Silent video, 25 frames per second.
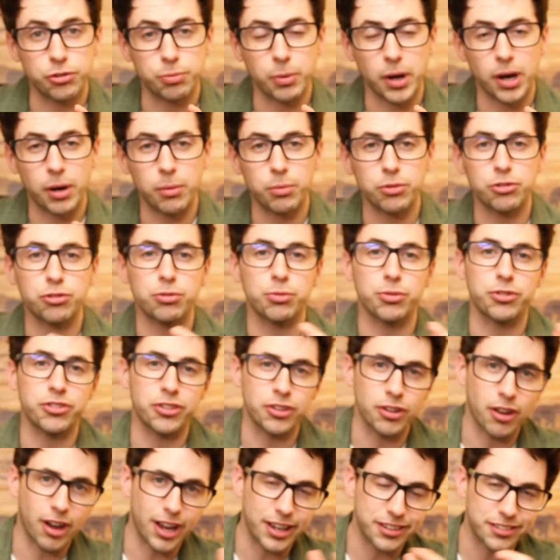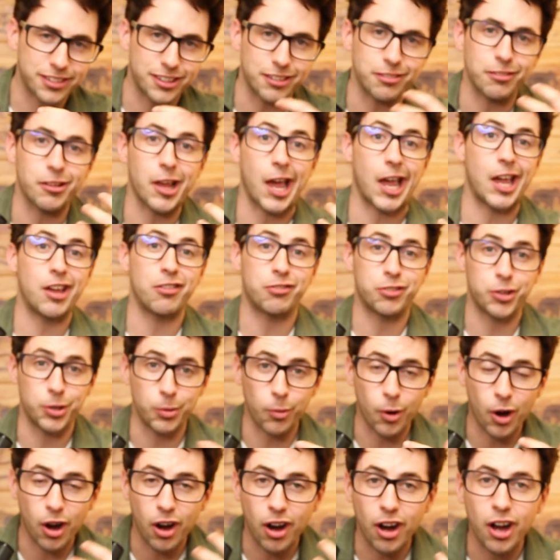as well, which was nice if
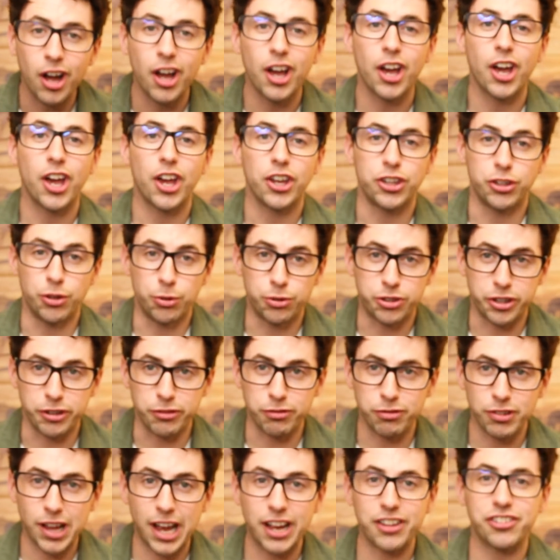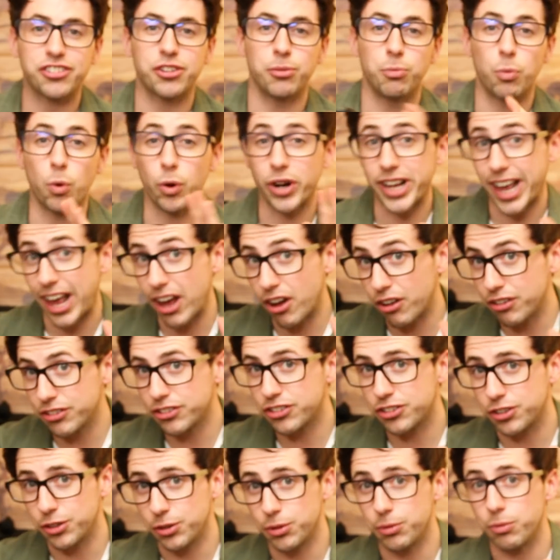you are using flash, and we'll get
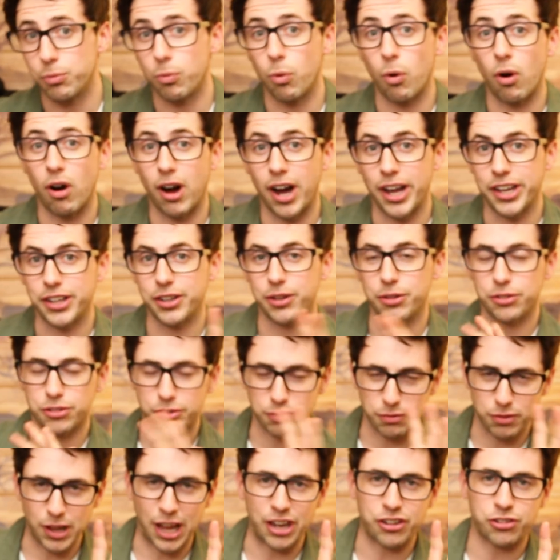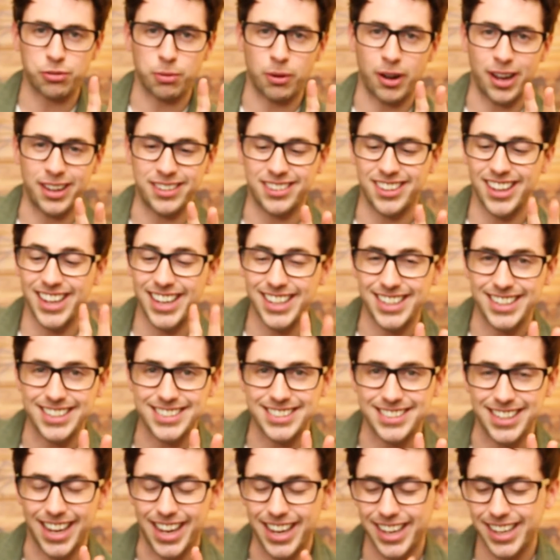onto what I used flash wise in a
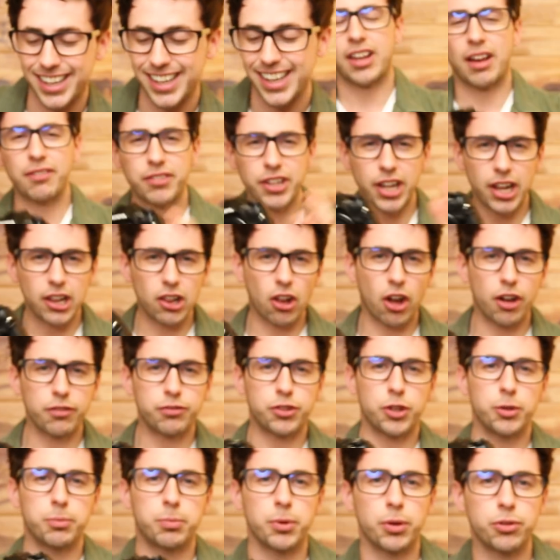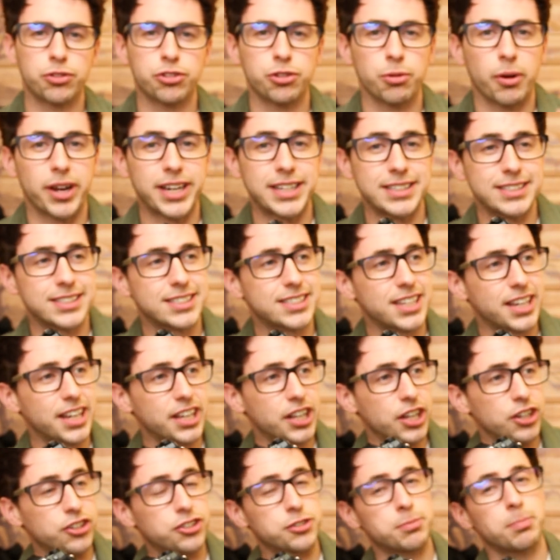sec. So having that live view boost so I can see
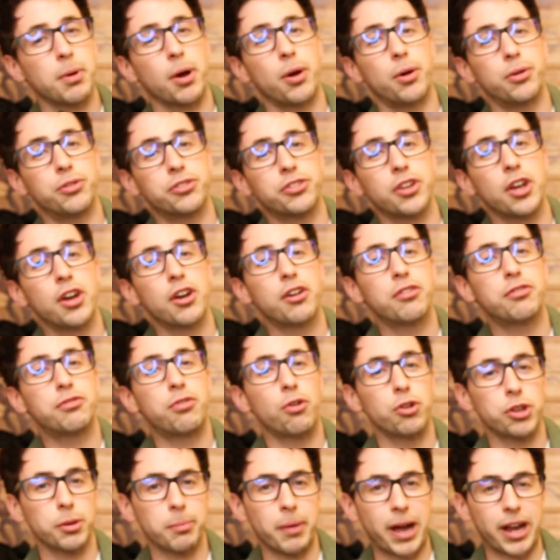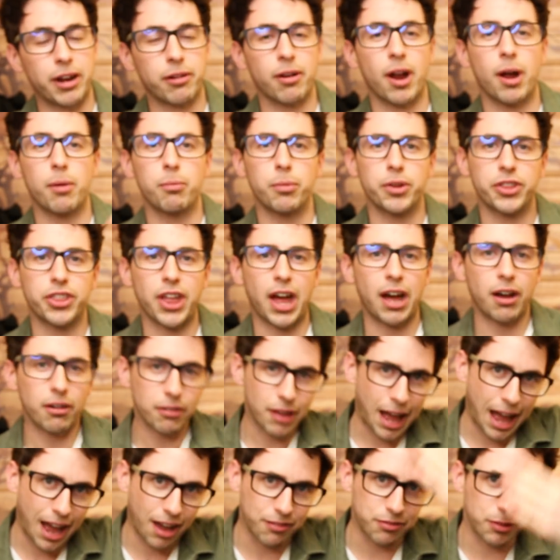and expose for the background without
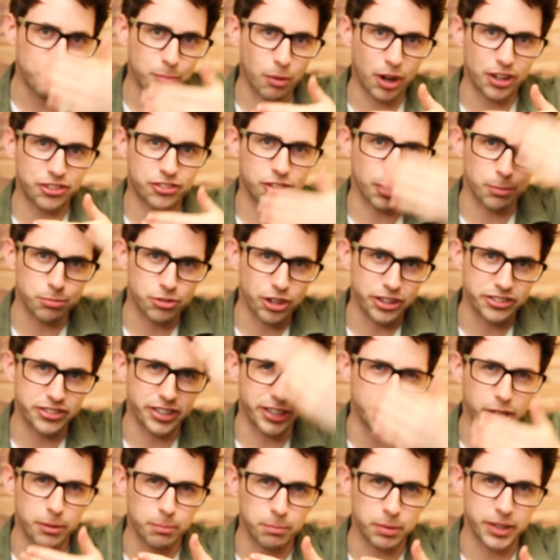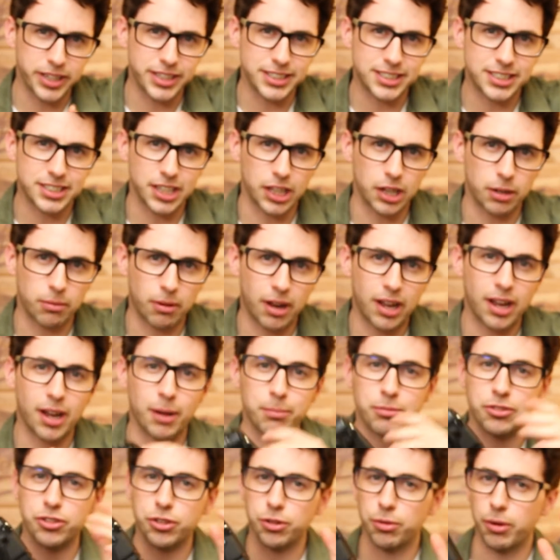having my subject in complete silhouette,
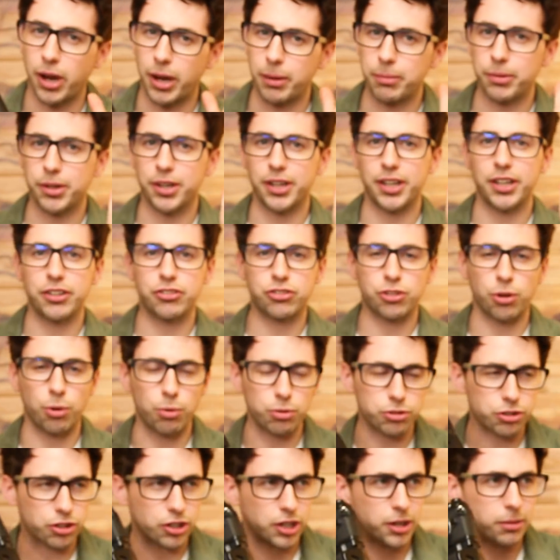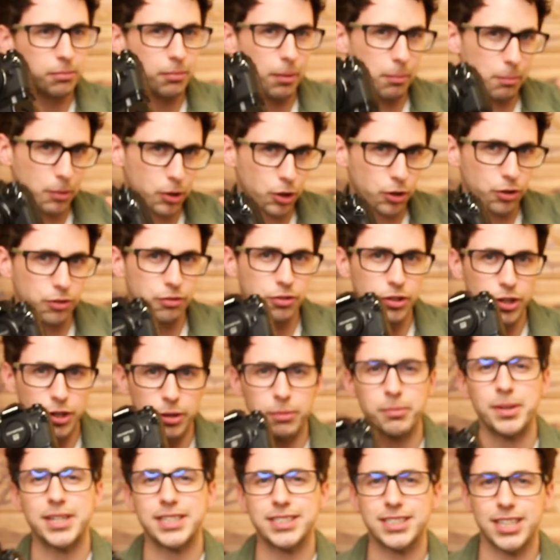I'm still able to talk to them and maneuver
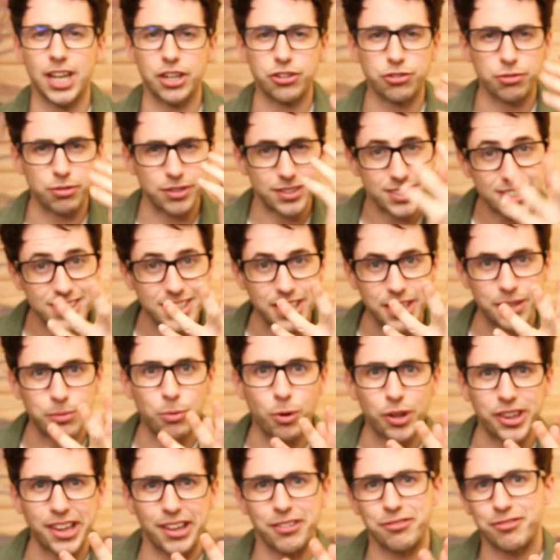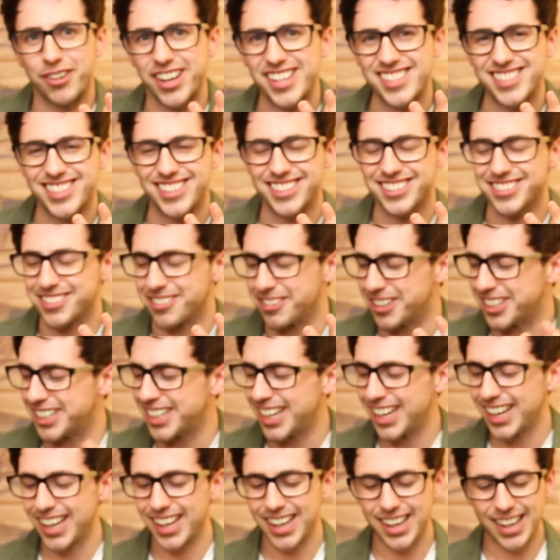them, etc., and see what their face is doing,
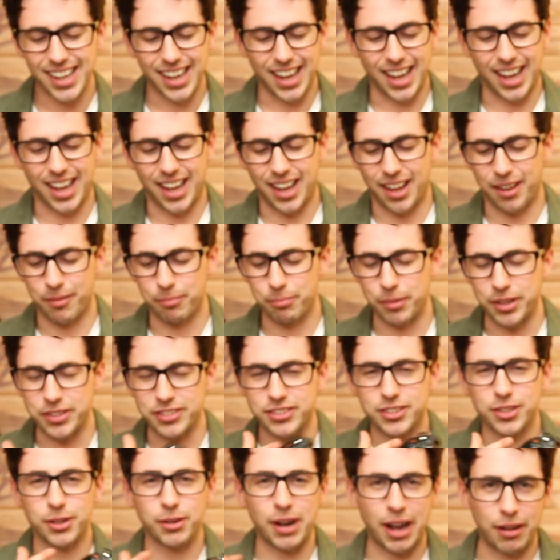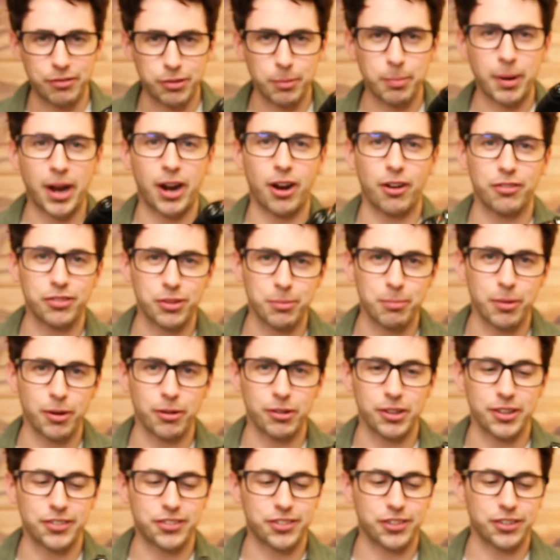and still have the power of the
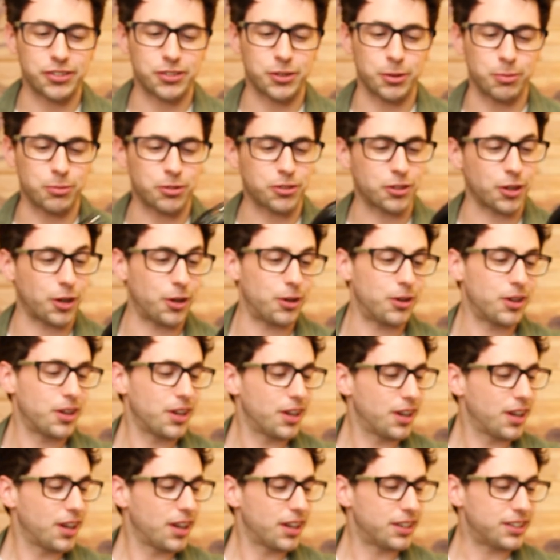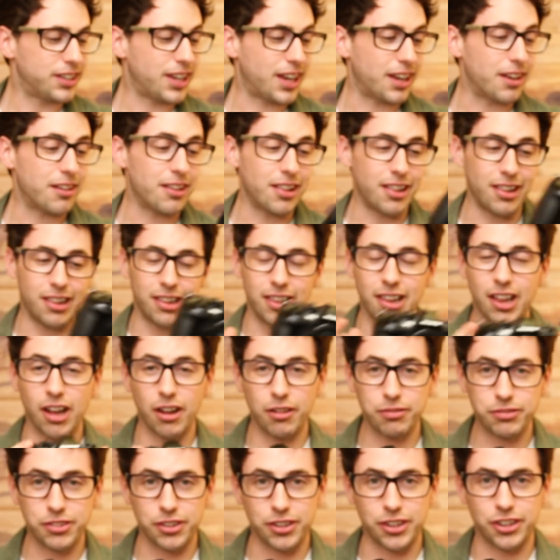mirrorless system. So yeah,
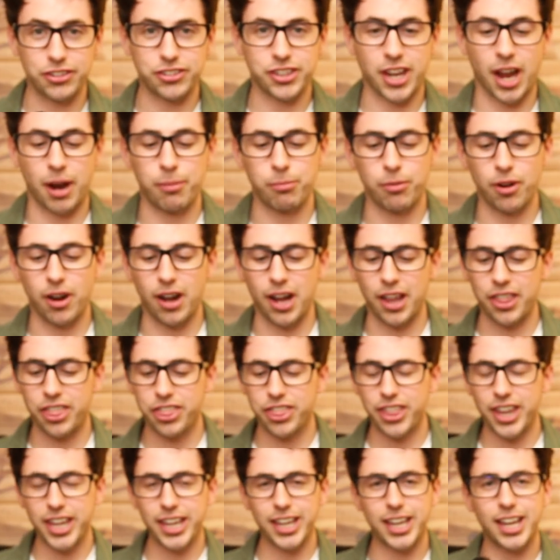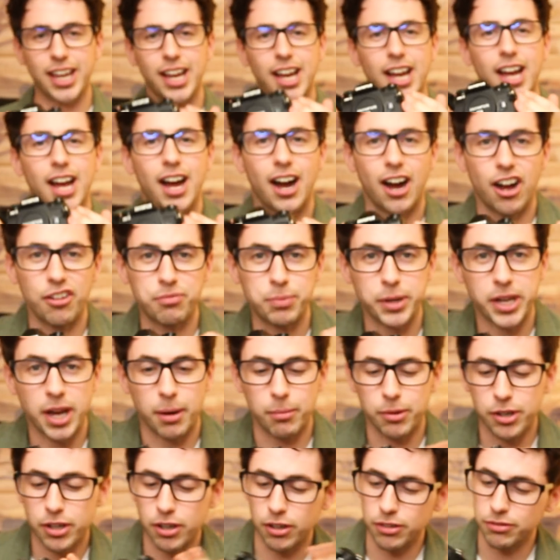loved this camera. I think I've
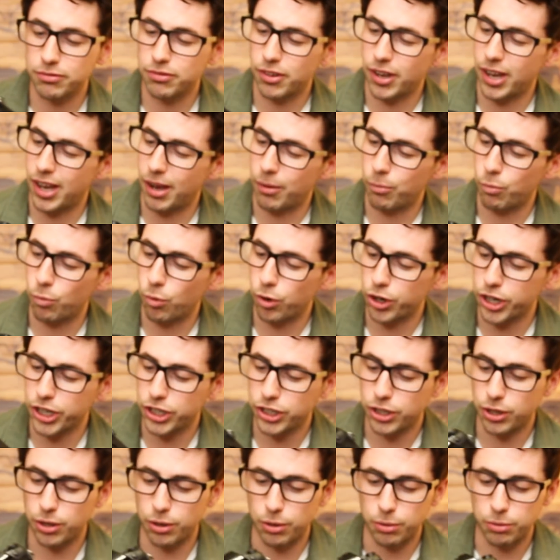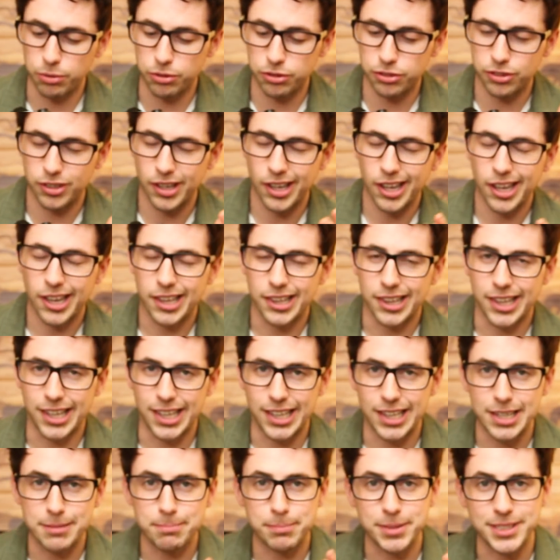become a convert and want to use the
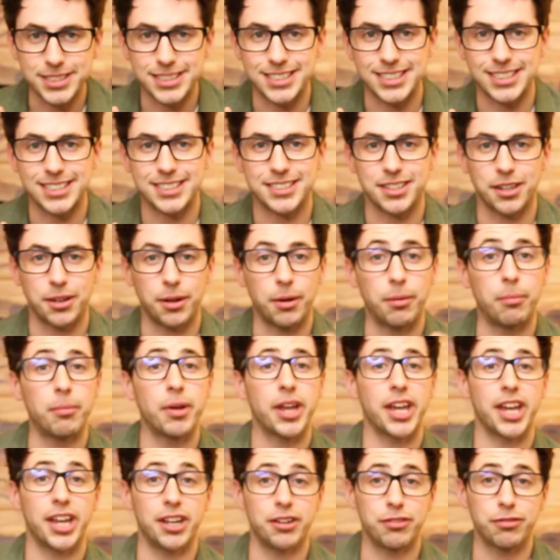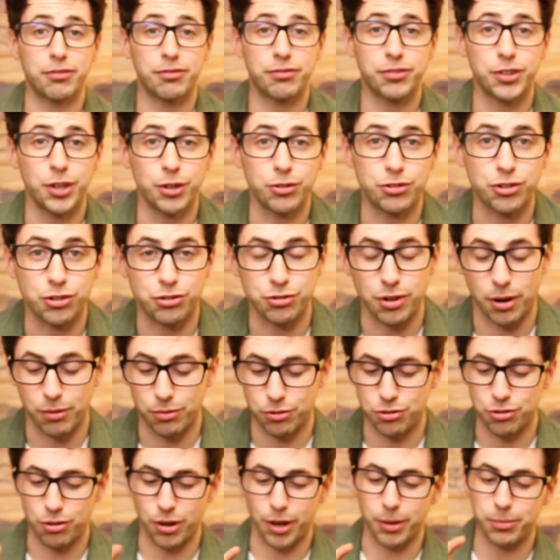Olympus system in future
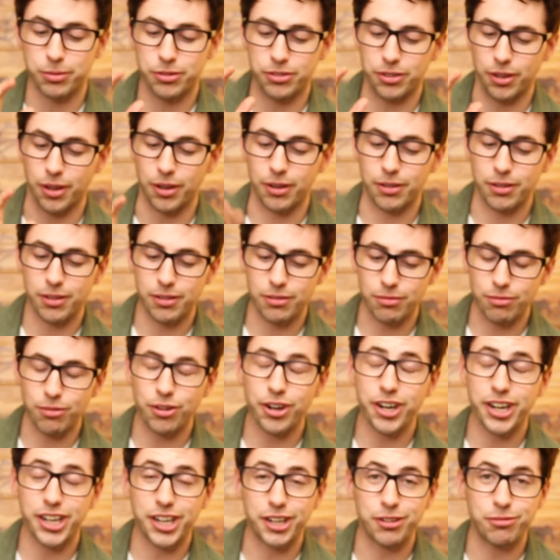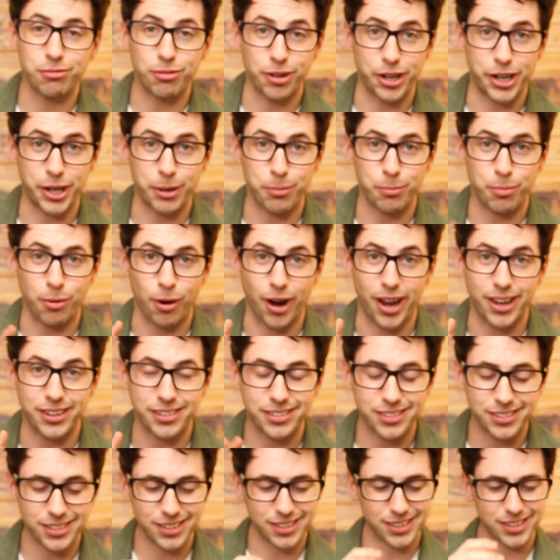travel trips, so really, really
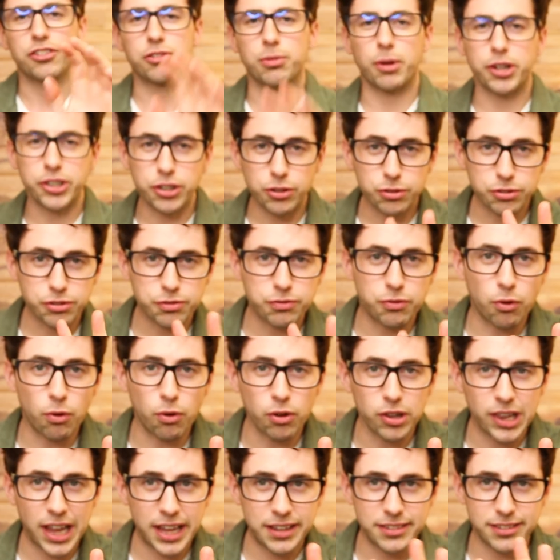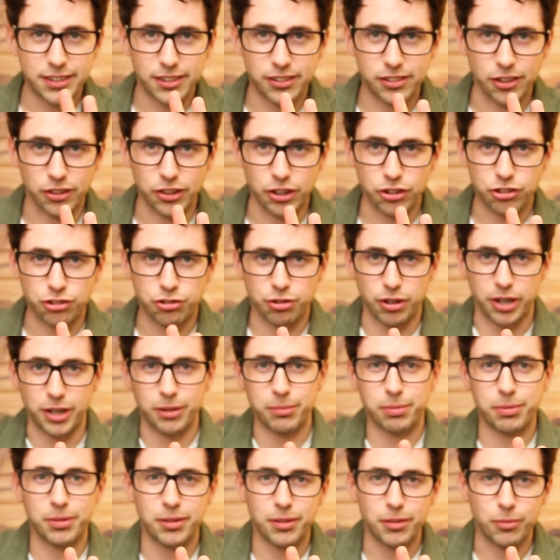impressed. So I used 4 lenses on this
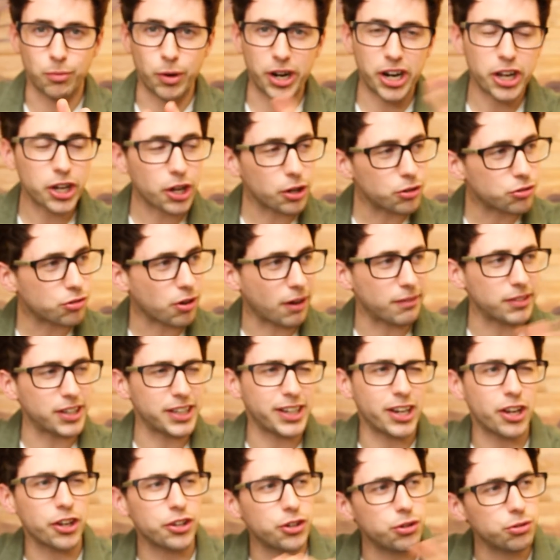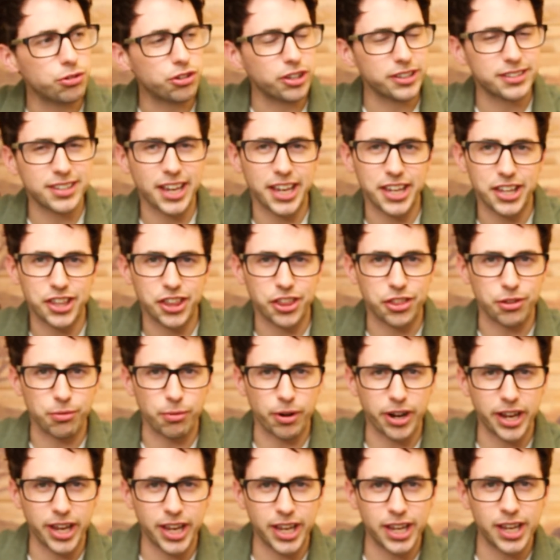trip. When I go traveling, I usually take
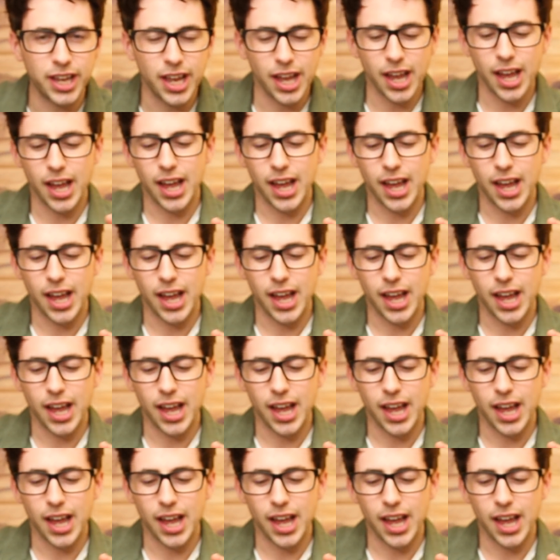3.